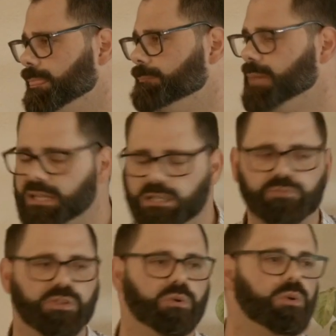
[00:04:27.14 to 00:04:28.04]
Many
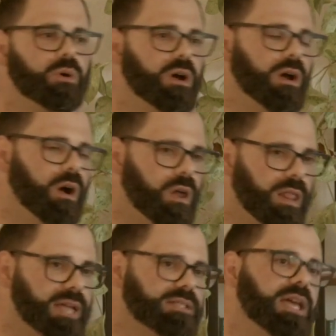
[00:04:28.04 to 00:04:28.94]
of you are
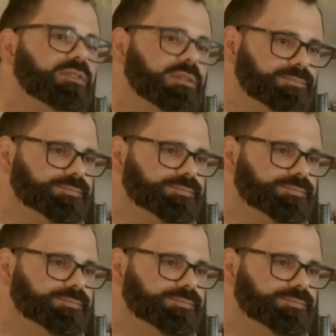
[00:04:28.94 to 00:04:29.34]
like David,